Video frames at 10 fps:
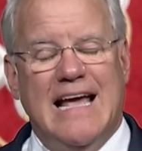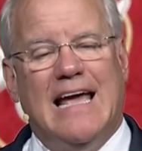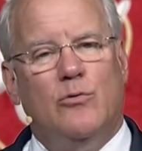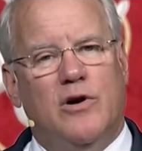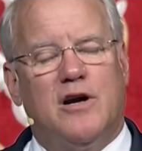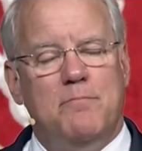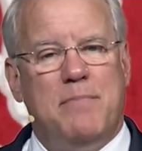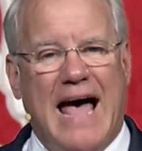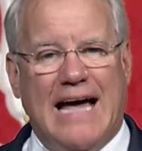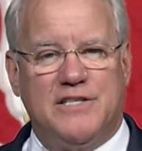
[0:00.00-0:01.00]
and we're a
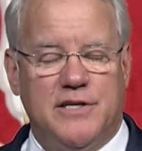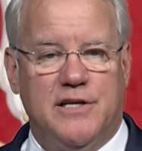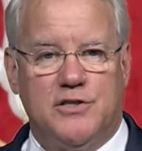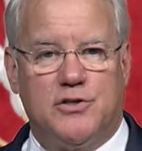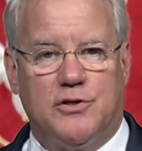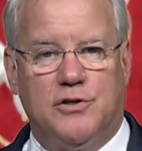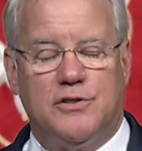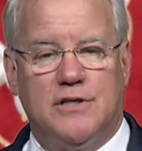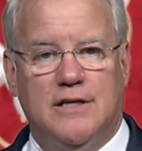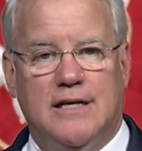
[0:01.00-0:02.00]
compassionate church.